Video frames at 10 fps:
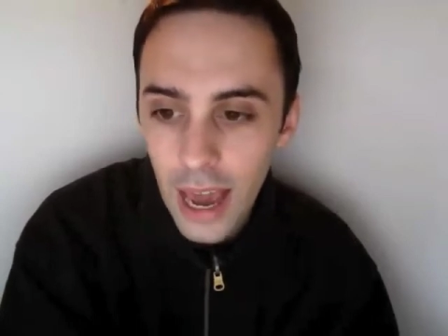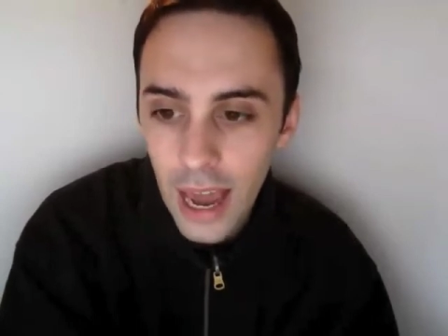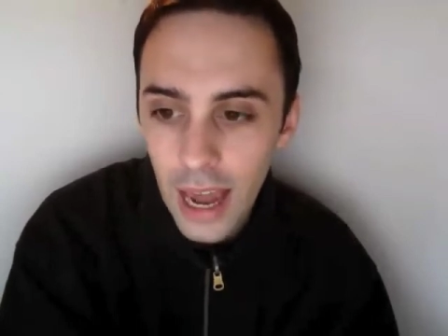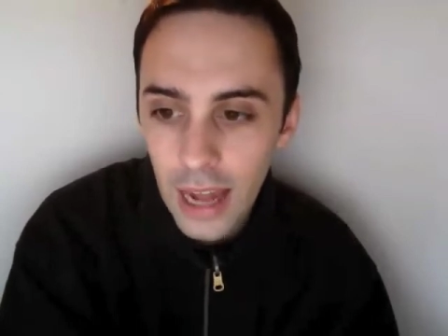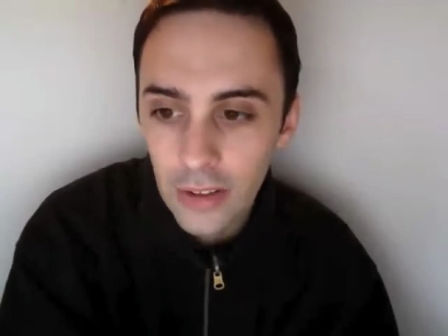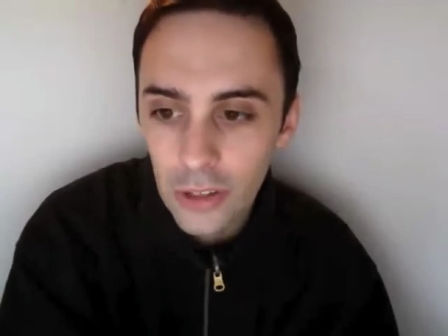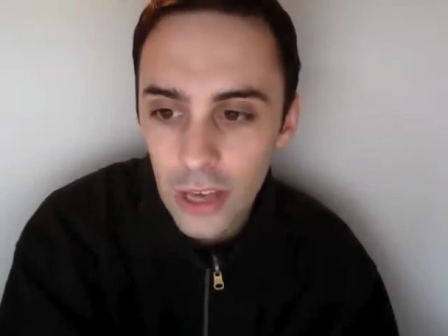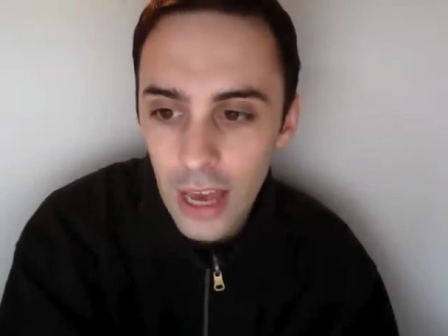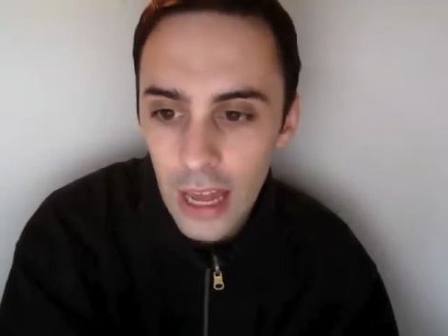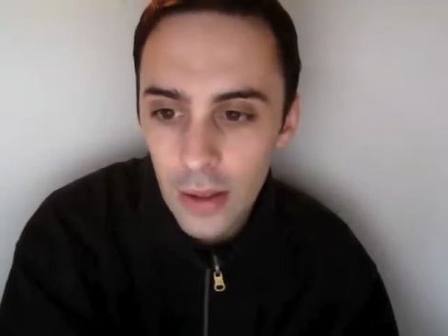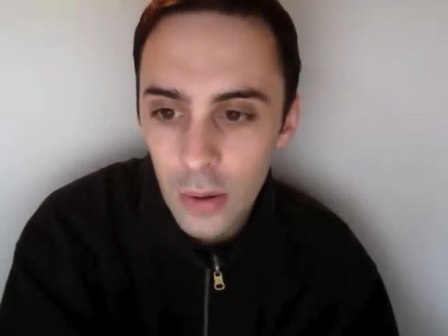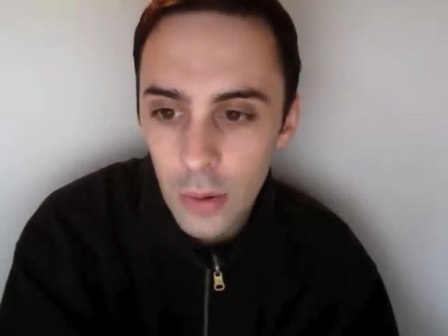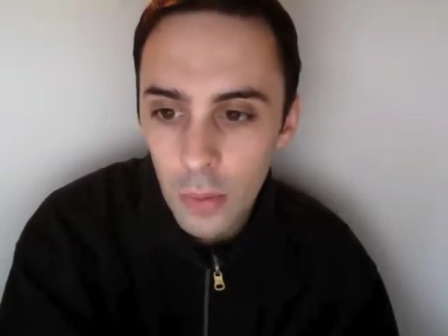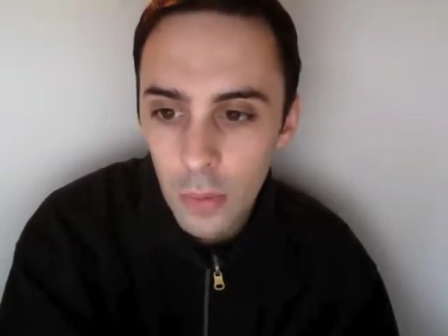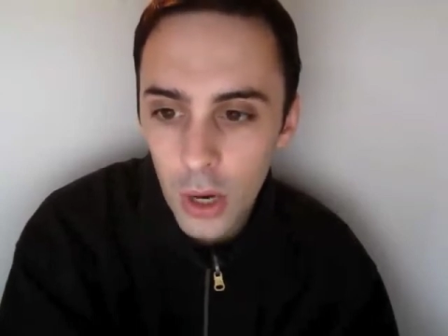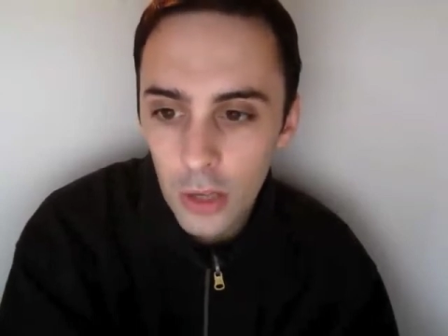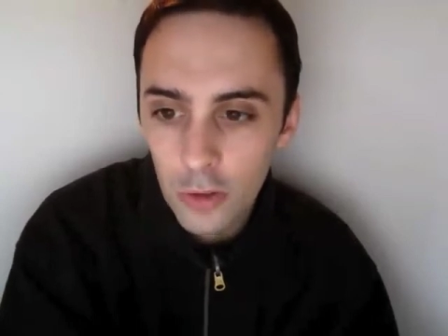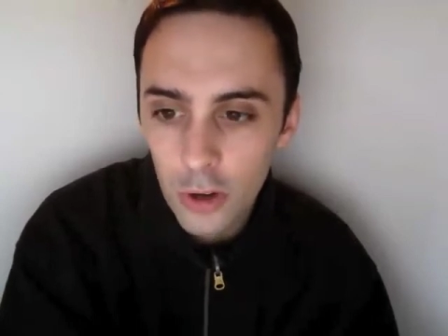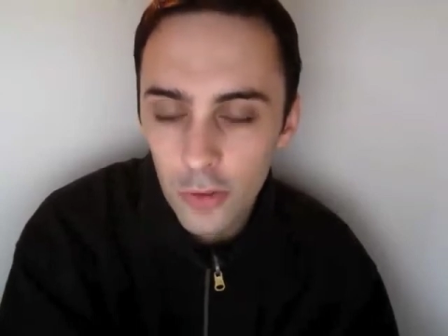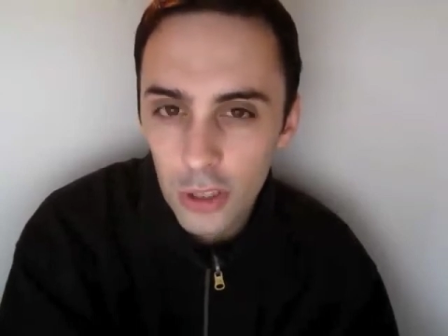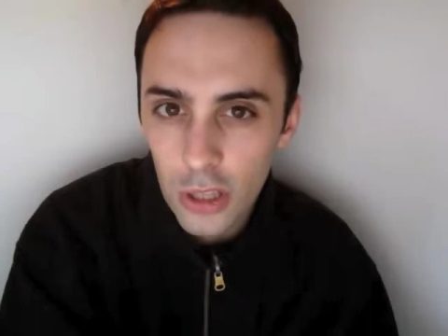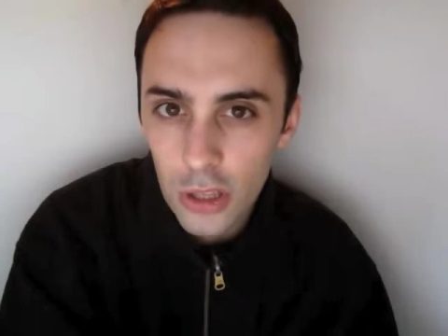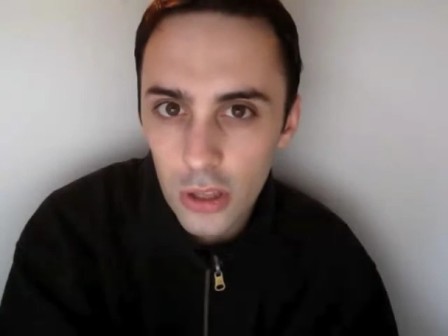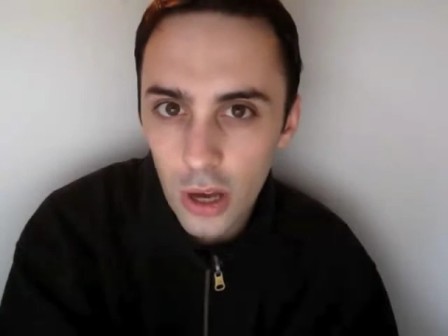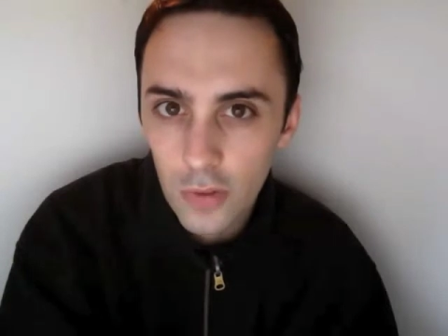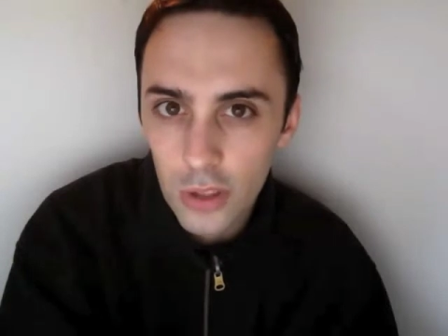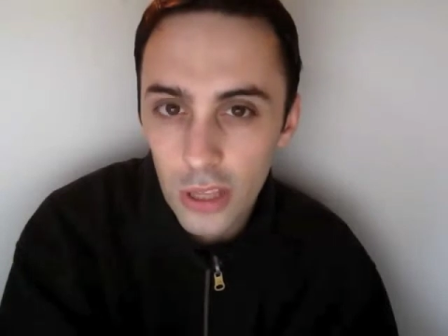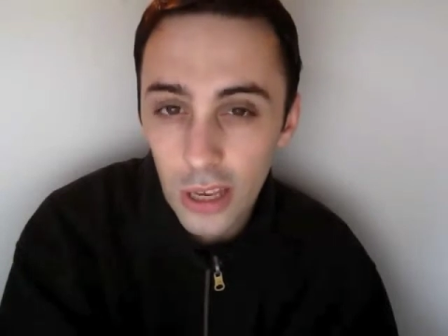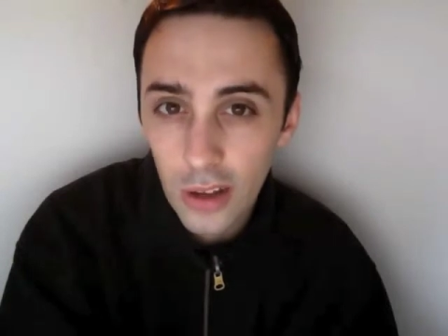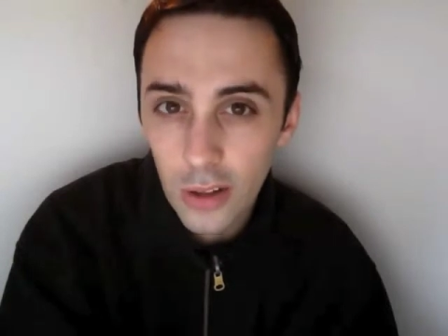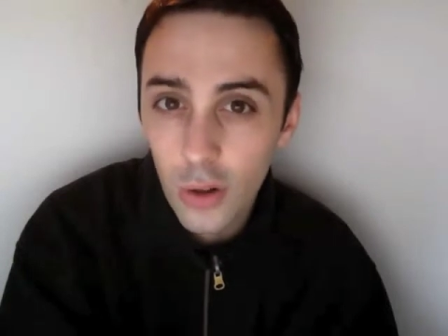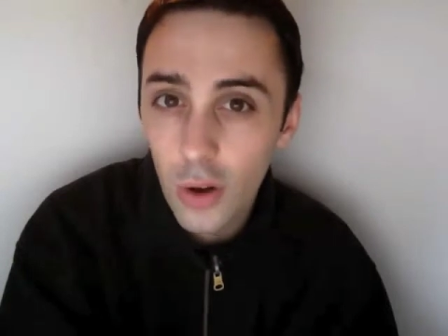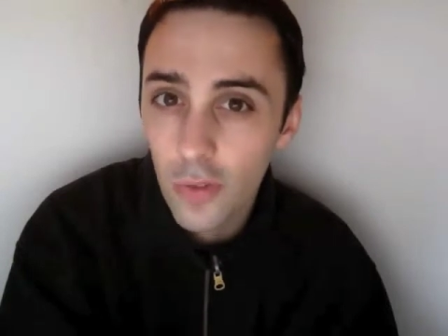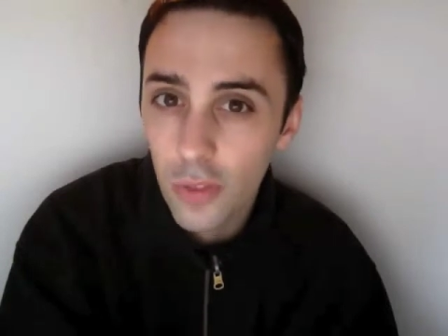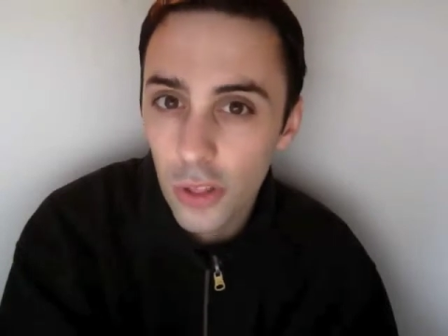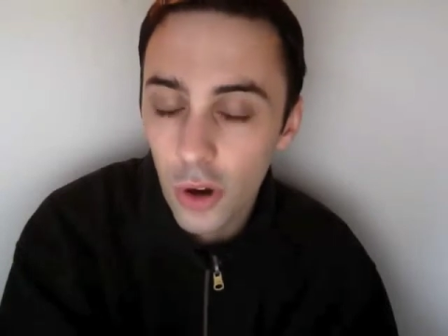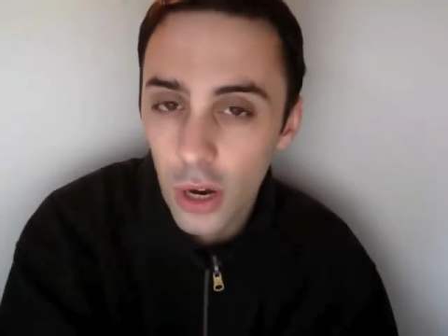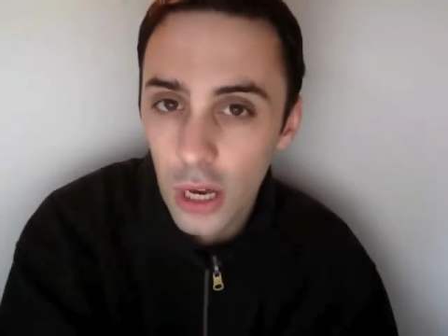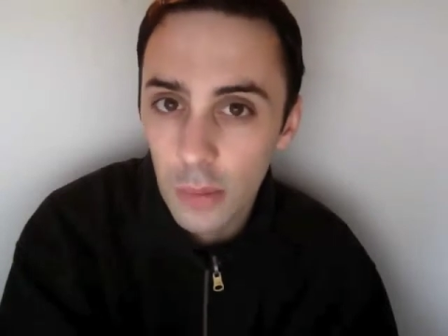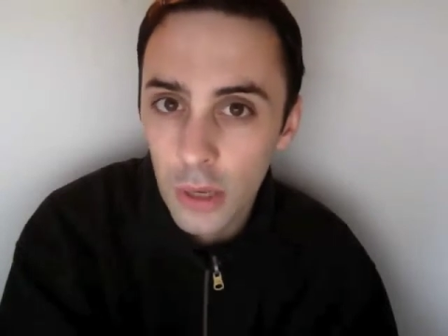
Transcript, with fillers: And yet, Minecraft in its current state, a lot of the time,